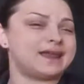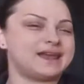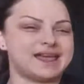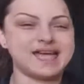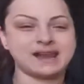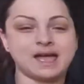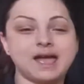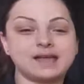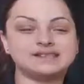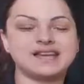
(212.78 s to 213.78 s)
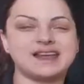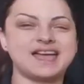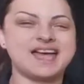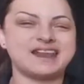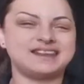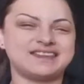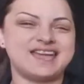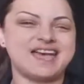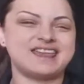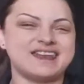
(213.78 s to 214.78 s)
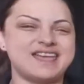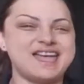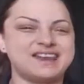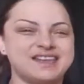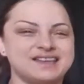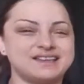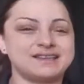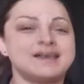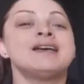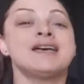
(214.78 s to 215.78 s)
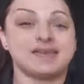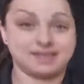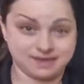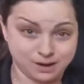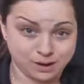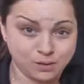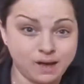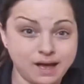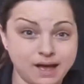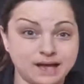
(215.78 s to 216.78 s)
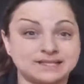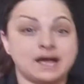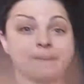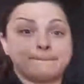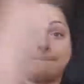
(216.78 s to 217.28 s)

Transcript: da da da da da da da da. There was a